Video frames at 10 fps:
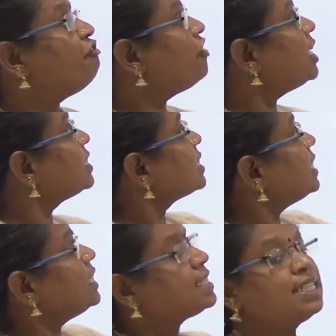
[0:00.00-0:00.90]
First
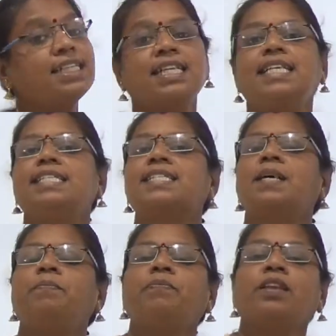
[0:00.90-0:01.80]
is the
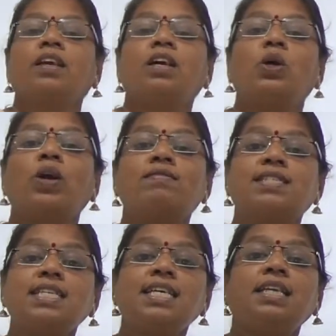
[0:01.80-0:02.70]
trees. You would have
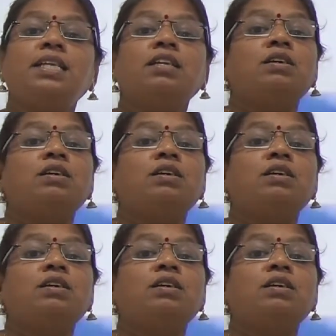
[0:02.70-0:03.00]
seen